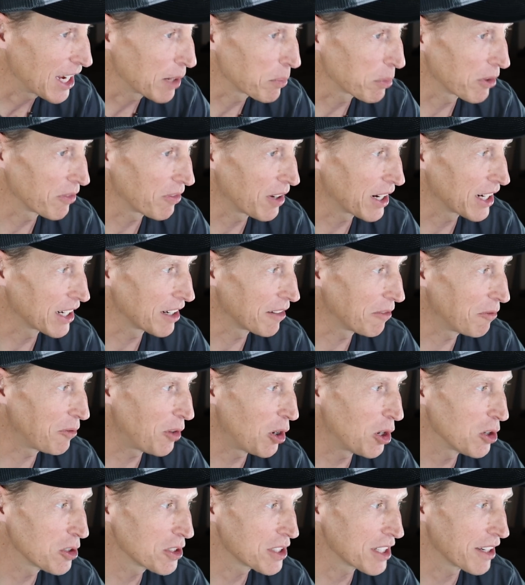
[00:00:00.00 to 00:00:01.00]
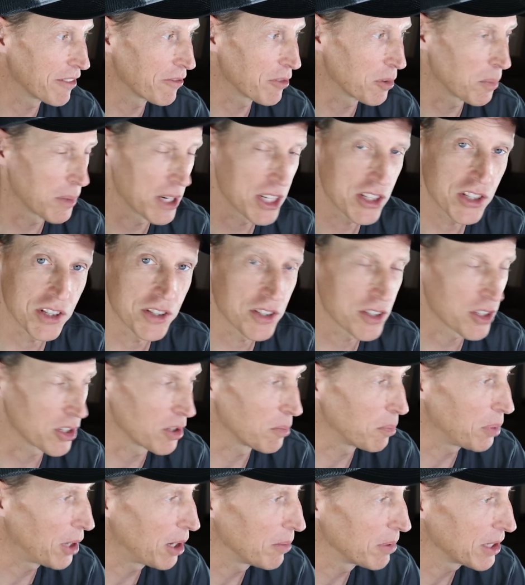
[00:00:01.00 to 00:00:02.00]
and provided false information to
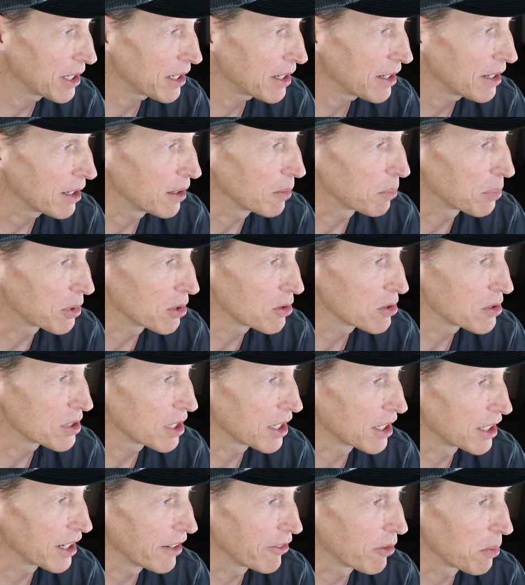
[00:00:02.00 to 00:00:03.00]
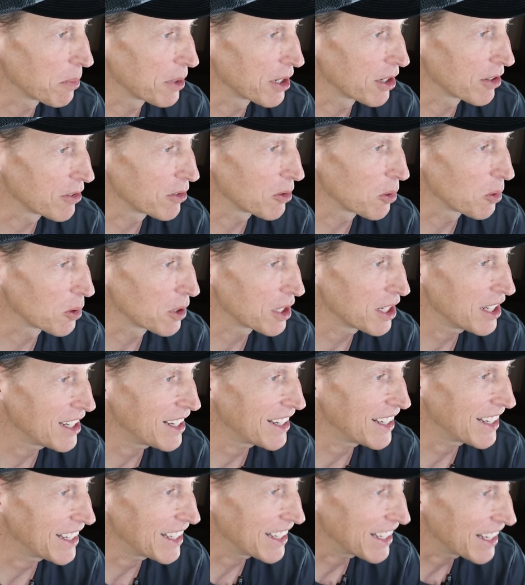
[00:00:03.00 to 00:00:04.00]
the public, abusing government authority,